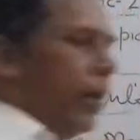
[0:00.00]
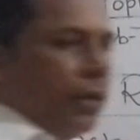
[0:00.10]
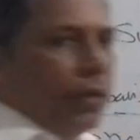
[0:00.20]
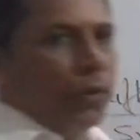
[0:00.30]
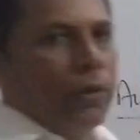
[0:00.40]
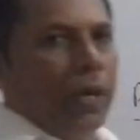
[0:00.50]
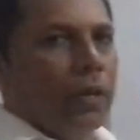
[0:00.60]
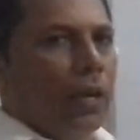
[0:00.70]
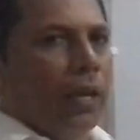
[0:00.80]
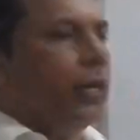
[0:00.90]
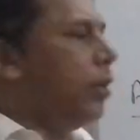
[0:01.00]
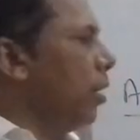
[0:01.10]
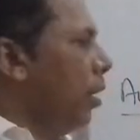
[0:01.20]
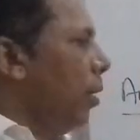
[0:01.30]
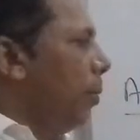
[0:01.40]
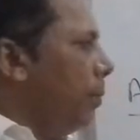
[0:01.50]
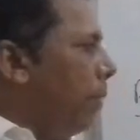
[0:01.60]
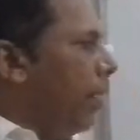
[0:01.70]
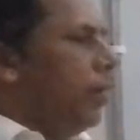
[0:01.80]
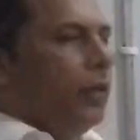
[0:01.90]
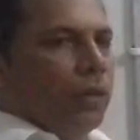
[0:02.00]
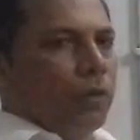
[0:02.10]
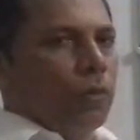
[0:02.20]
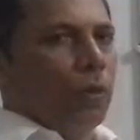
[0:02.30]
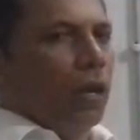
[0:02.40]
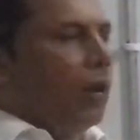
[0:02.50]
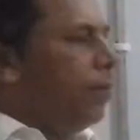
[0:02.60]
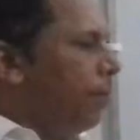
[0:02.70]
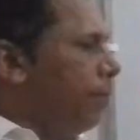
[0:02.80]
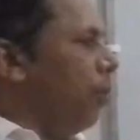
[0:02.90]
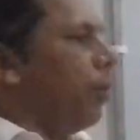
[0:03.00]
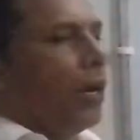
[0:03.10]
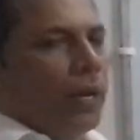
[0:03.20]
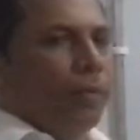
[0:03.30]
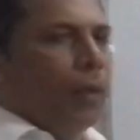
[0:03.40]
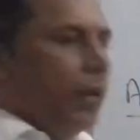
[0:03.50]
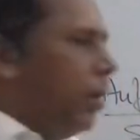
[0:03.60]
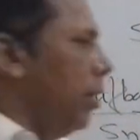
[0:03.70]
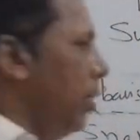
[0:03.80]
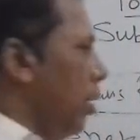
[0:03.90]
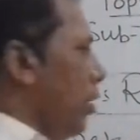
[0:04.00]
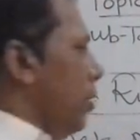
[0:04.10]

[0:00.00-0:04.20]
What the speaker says: right, you can write by the rule of Bohr and Berry.